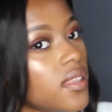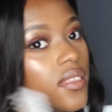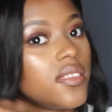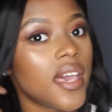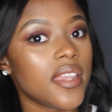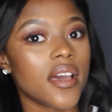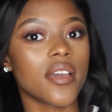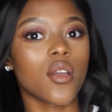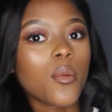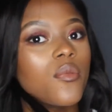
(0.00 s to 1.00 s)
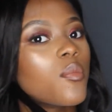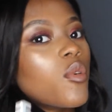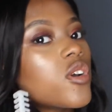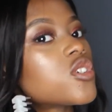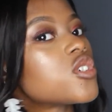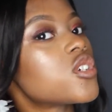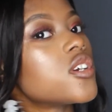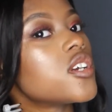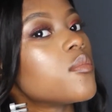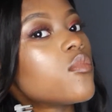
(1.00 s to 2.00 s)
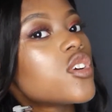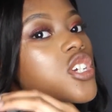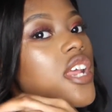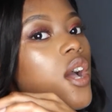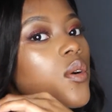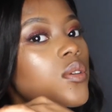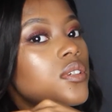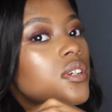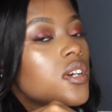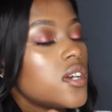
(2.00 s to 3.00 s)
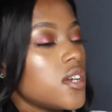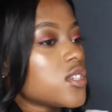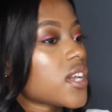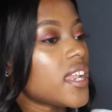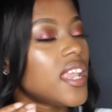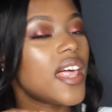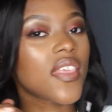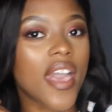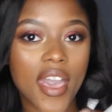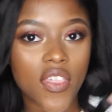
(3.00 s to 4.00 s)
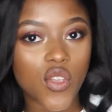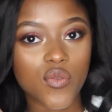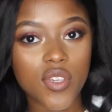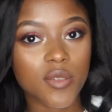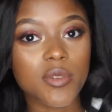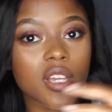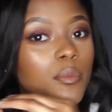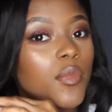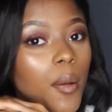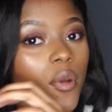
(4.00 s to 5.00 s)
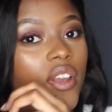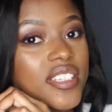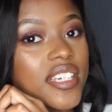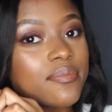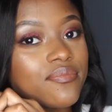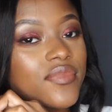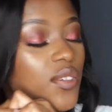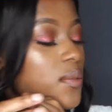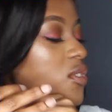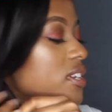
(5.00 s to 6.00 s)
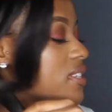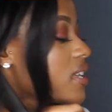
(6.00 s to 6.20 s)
then I go with the brush and brush it out. So kind of let the hair that you've yet to be done come crazy. That's what I'm trying to